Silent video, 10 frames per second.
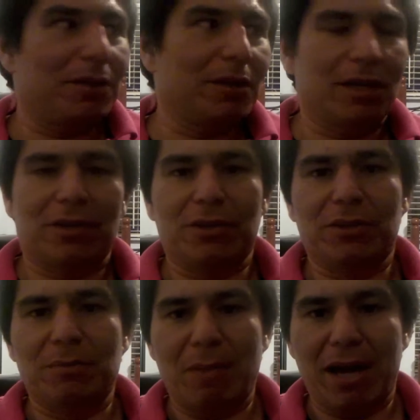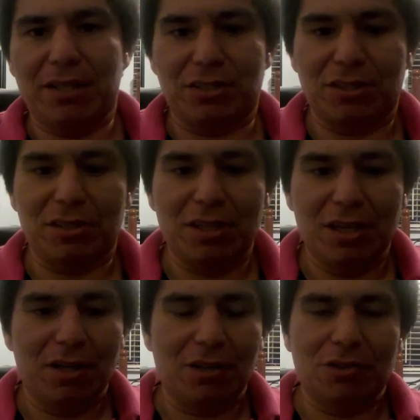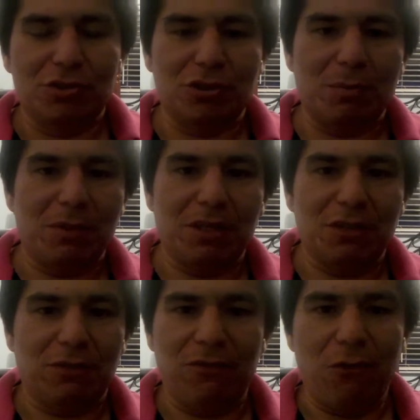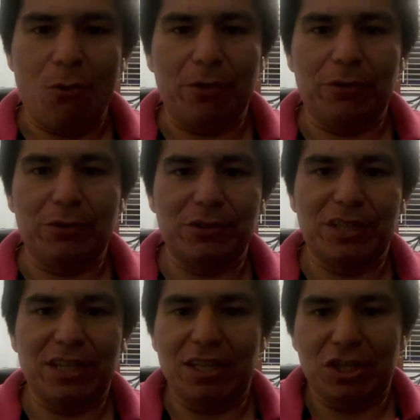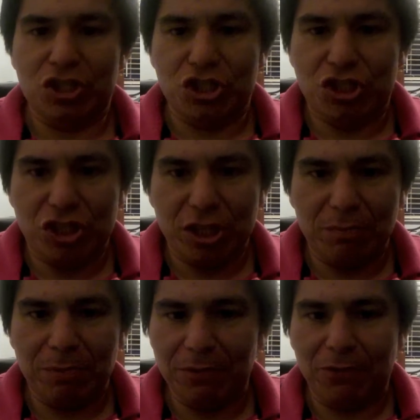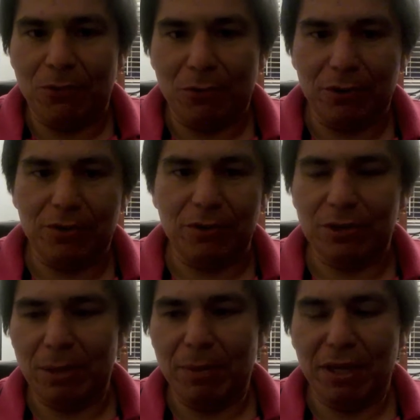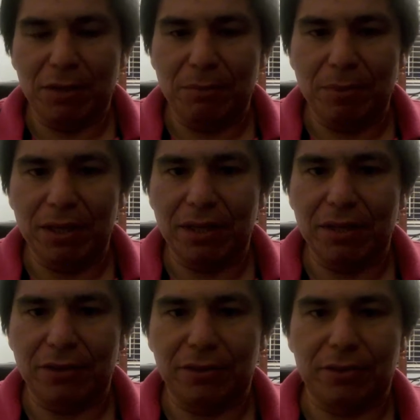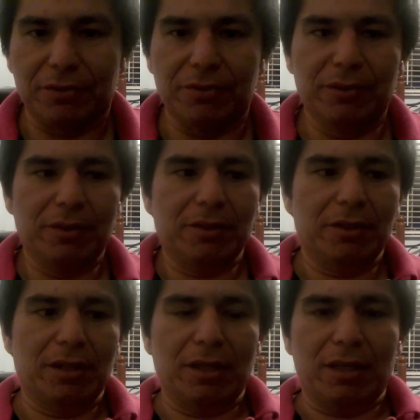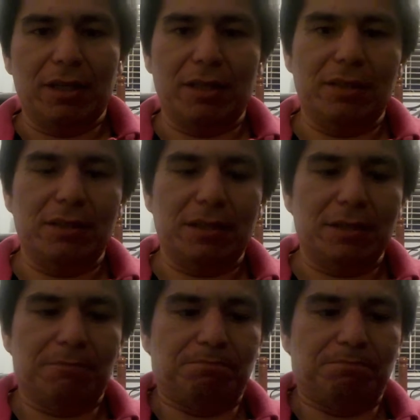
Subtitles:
I could imagine some of these foreigners eating shit before, they make it big here, and then